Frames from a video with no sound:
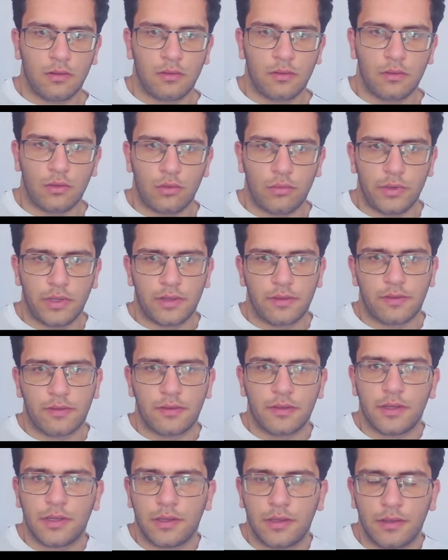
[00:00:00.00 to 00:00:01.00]
So let's
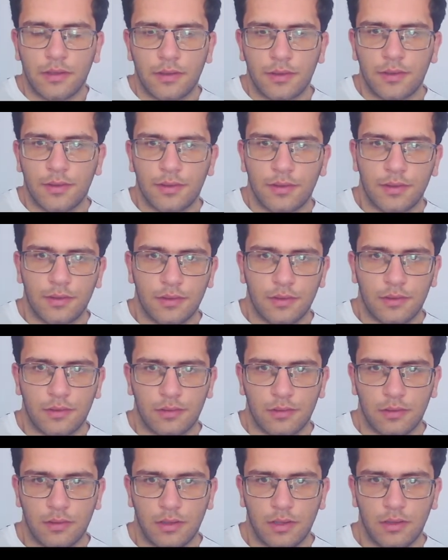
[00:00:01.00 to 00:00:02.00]
see.
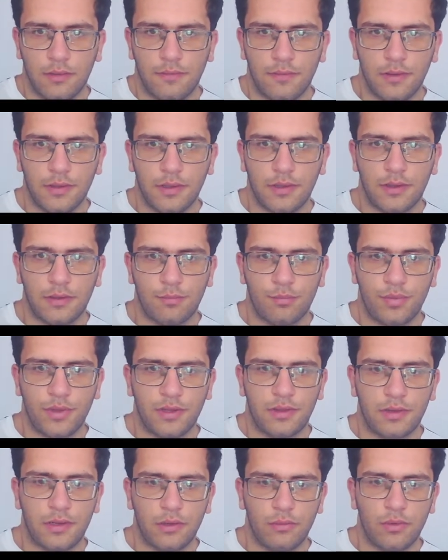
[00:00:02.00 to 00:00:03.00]
I think
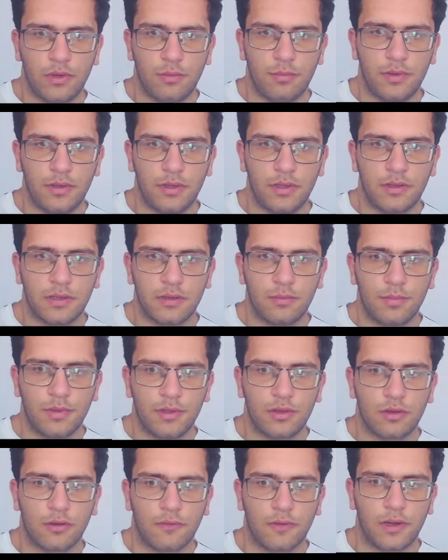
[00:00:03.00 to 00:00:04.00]
b3 will be a little
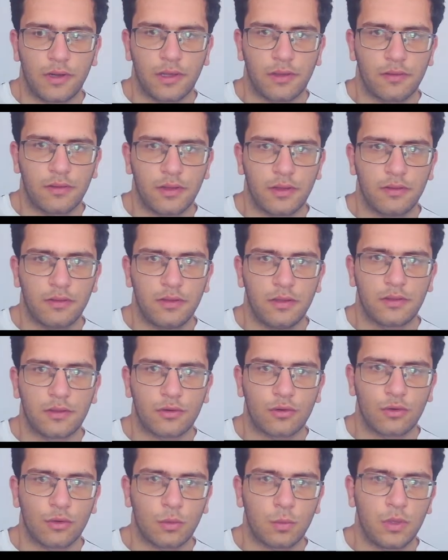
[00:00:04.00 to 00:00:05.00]
bit
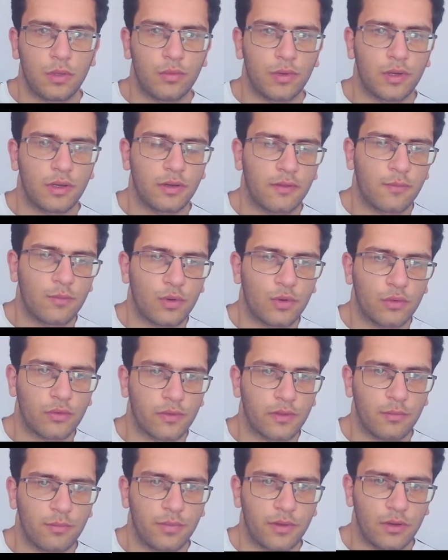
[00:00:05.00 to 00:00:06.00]
overextended. Rook b1 is more
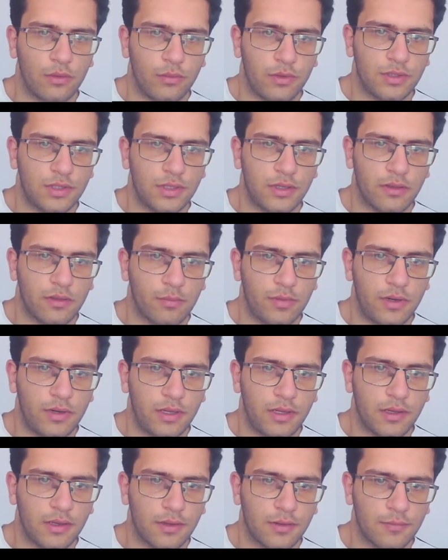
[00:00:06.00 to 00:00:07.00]
simple, which is
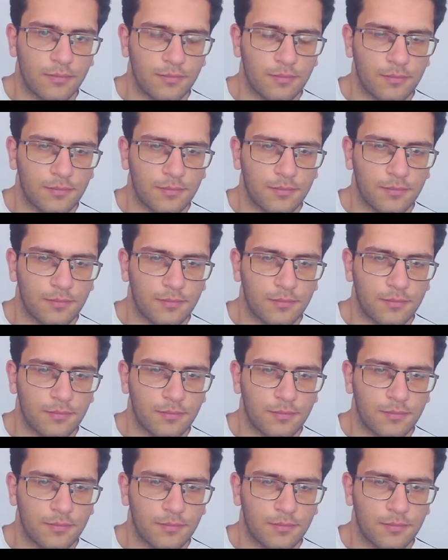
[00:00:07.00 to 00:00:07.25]
playing.